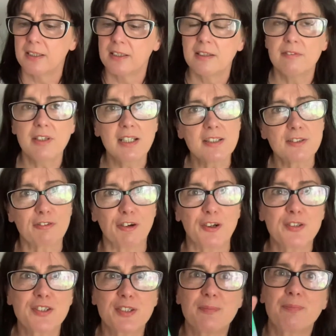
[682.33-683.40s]
fingers
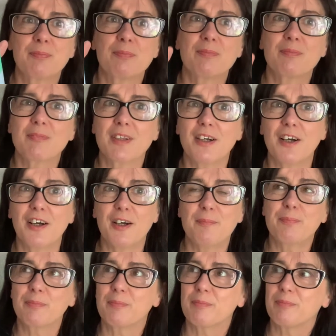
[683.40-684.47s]
crossed.
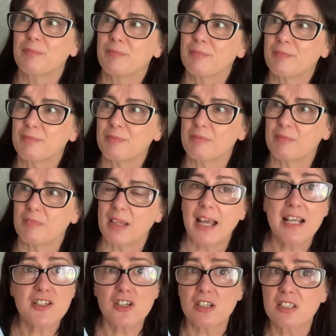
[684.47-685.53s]

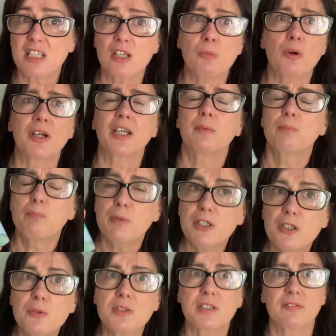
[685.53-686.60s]
HRT working
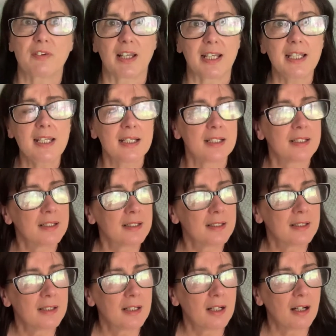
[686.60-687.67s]
beautifully.
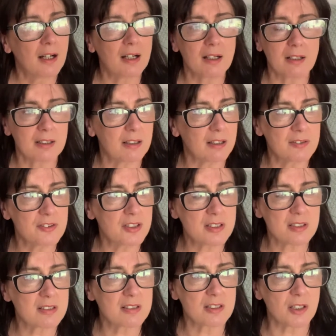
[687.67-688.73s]
I
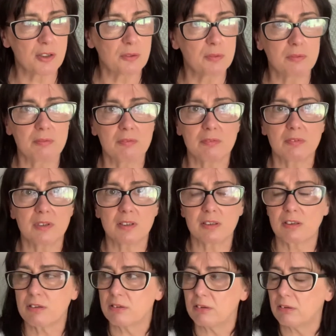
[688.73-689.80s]
just so
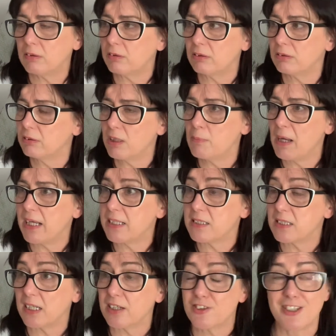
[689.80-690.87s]
amazed
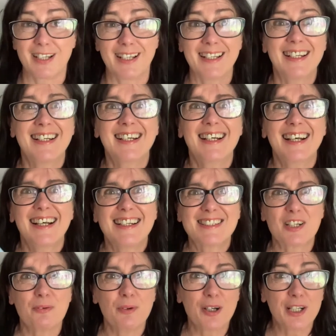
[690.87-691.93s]
actually. So
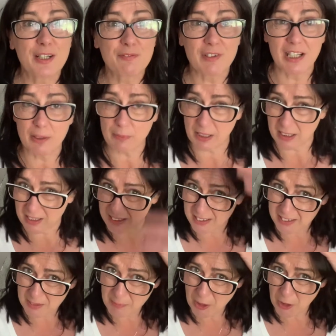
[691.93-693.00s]
working really well. Like
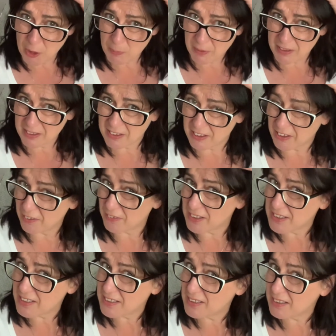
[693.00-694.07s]
I'm hoping, you know, this.